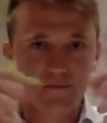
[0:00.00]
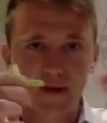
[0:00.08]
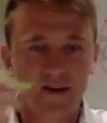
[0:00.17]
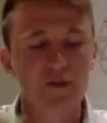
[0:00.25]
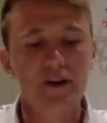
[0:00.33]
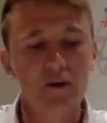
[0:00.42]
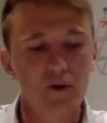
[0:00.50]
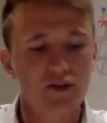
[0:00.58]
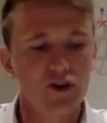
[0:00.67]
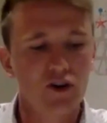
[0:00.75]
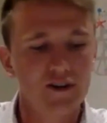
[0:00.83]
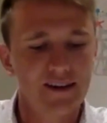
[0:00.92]
don't really know what to
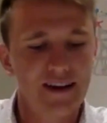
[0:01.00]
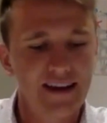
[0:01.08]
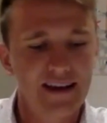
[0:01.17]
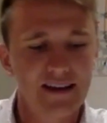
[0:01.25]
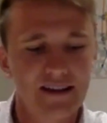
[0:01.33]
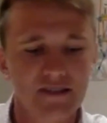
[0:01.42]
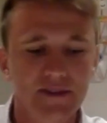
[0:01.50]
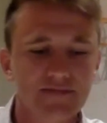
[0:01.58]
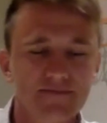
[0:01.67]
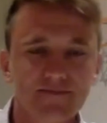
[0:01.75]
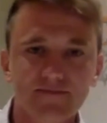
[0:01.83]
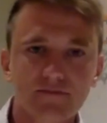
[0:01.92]
call it in English, but
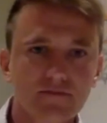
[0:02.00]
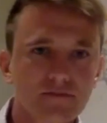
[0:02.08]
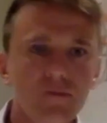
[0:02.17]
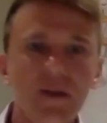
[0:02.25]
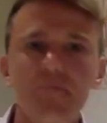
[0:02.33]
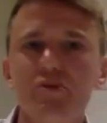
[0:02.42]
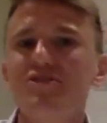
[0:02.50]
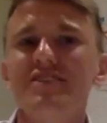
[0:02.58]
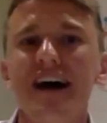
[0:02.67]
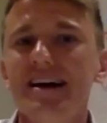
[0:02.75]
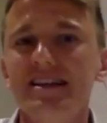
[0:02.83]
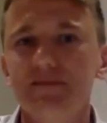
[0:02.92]

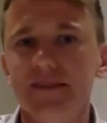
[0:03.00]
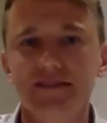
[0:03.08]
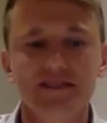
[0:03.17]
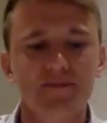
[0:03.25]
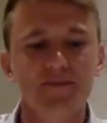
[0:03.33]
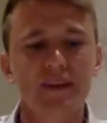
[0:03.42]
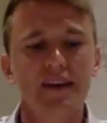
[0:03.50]
precisements,